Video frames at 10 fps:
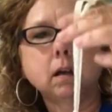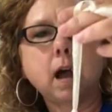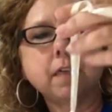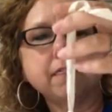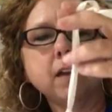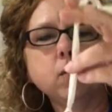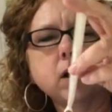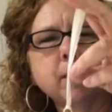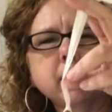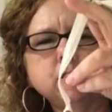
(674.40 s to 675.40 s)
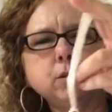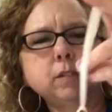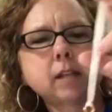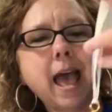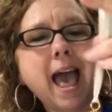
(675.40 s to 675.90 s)
I think what I may do
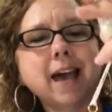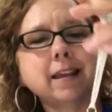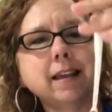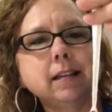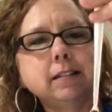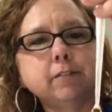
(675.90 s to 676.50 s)
is add a